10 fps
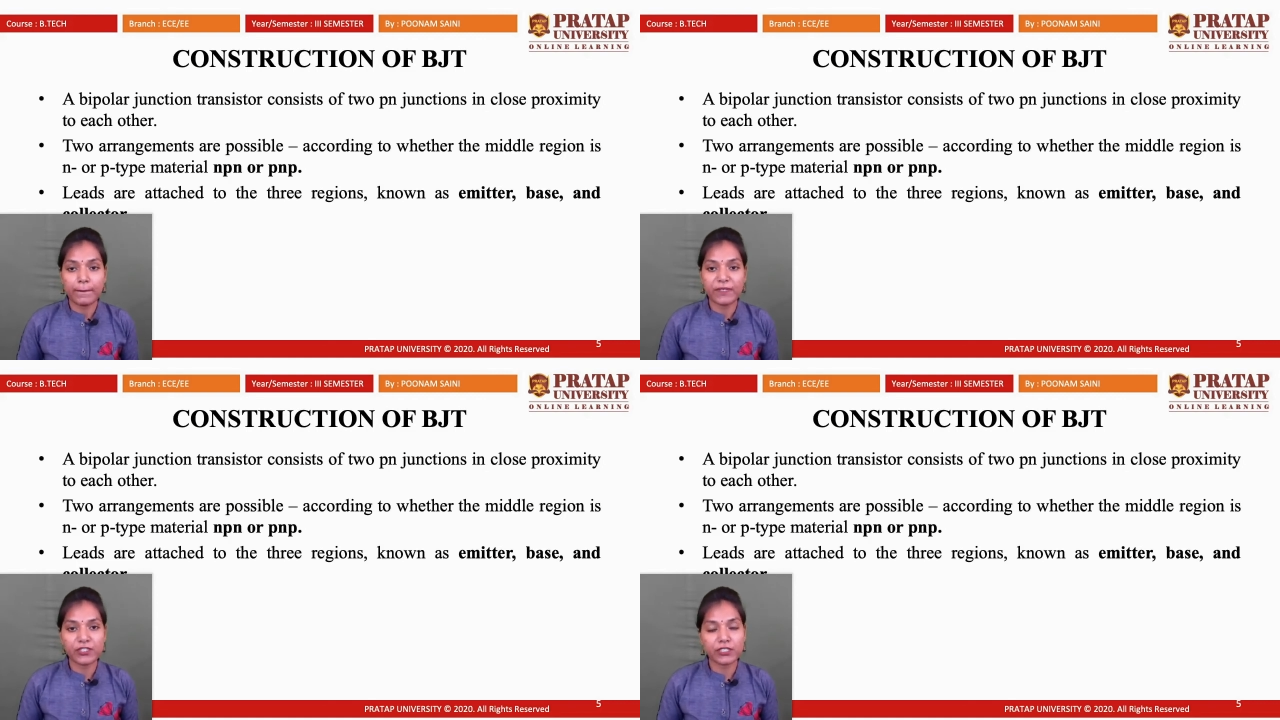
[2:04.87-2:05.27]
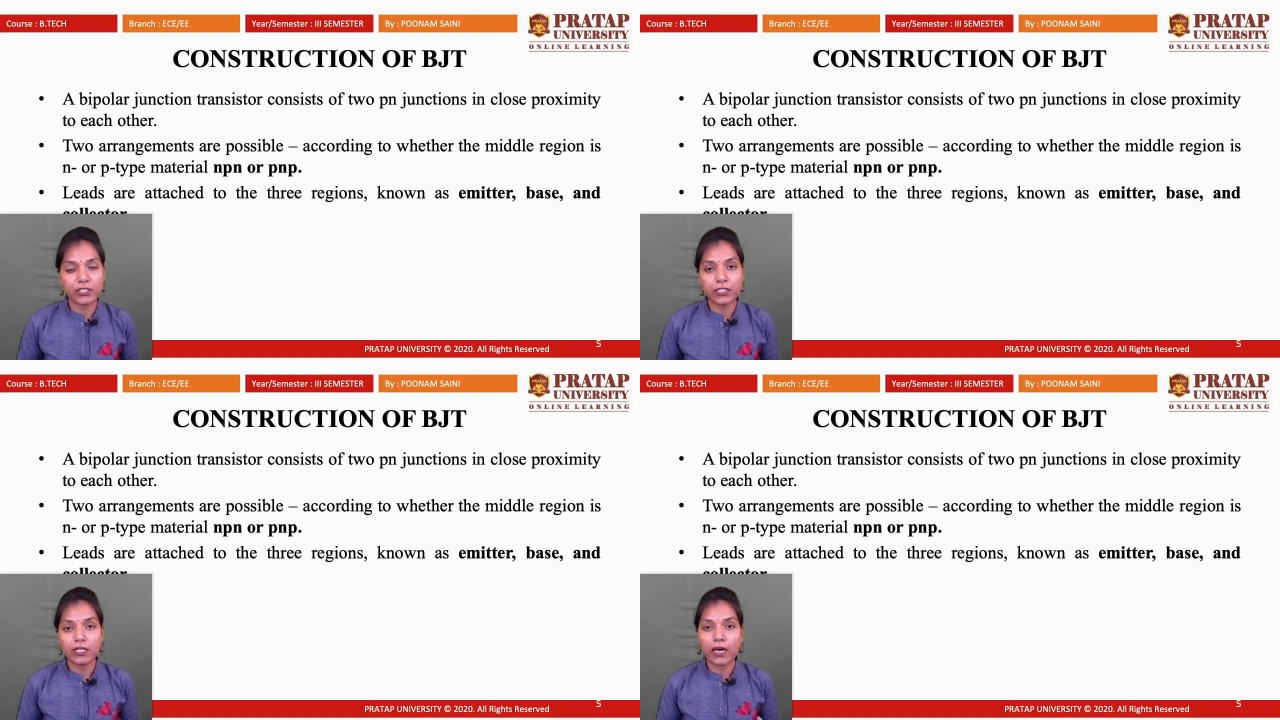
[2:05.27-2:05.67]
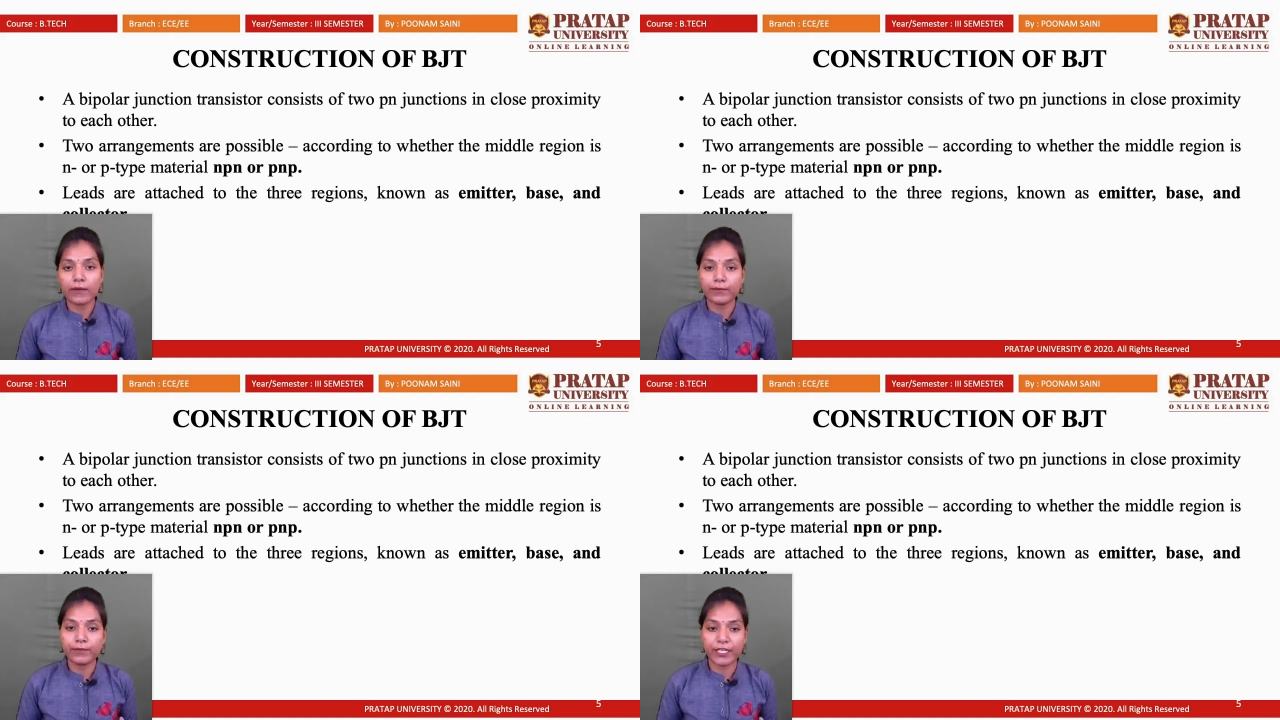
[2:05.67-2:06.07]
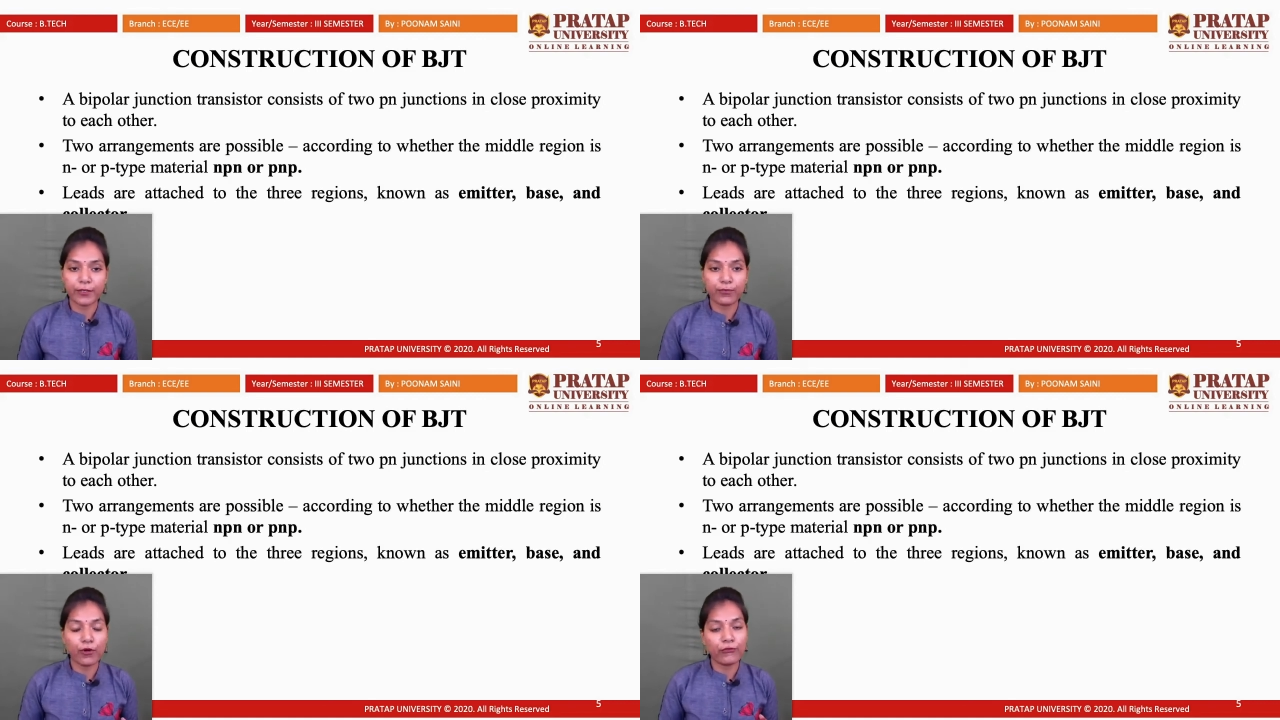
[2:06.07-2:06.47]
BJT are made
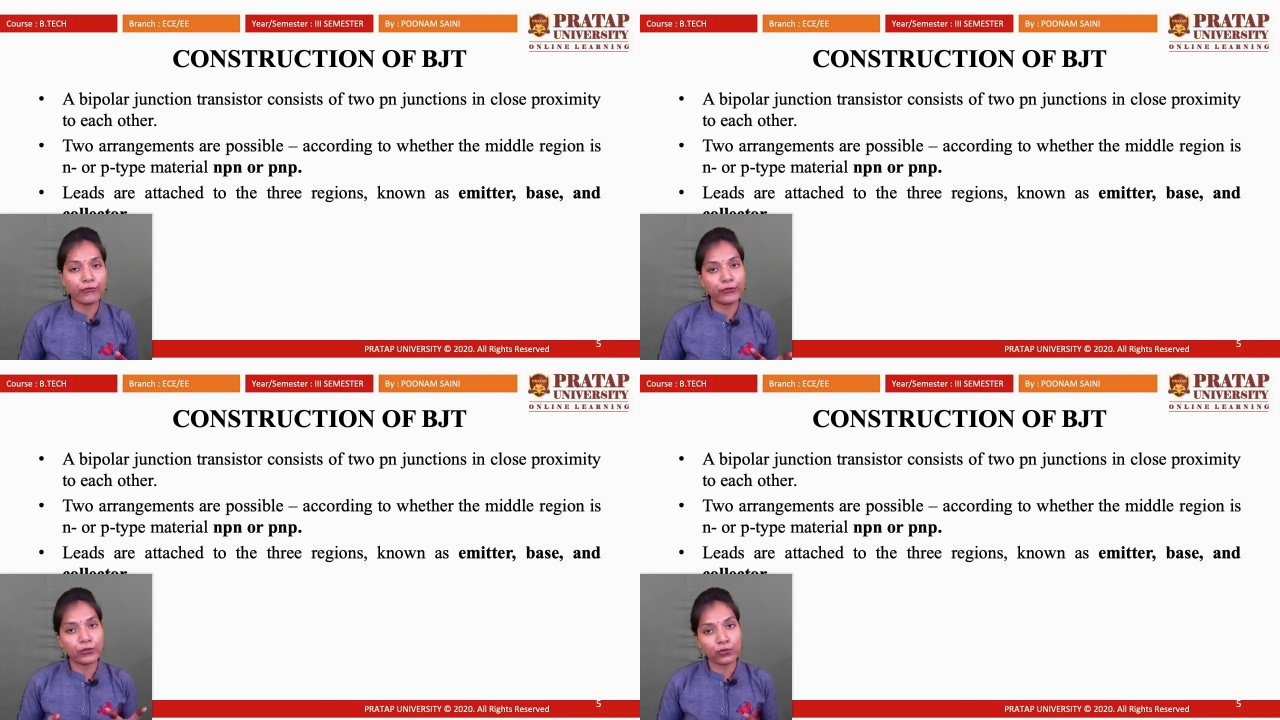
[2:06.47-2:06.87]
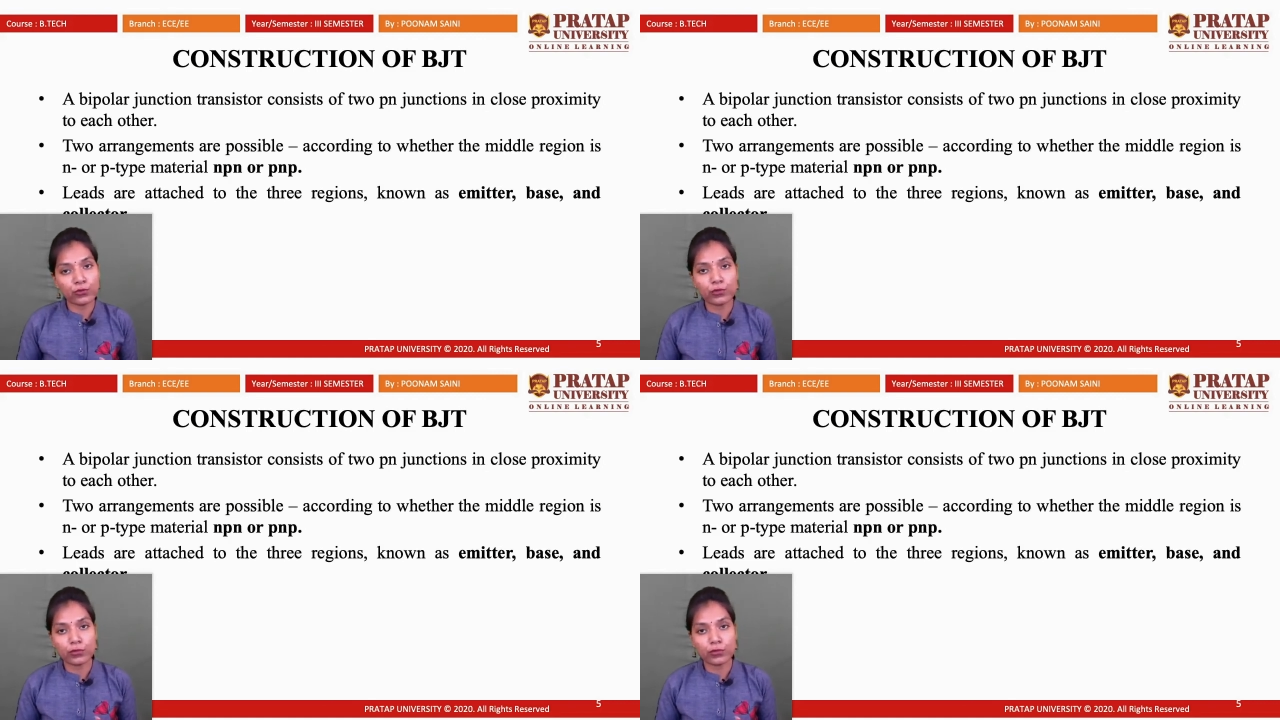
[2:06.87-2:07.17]
up of two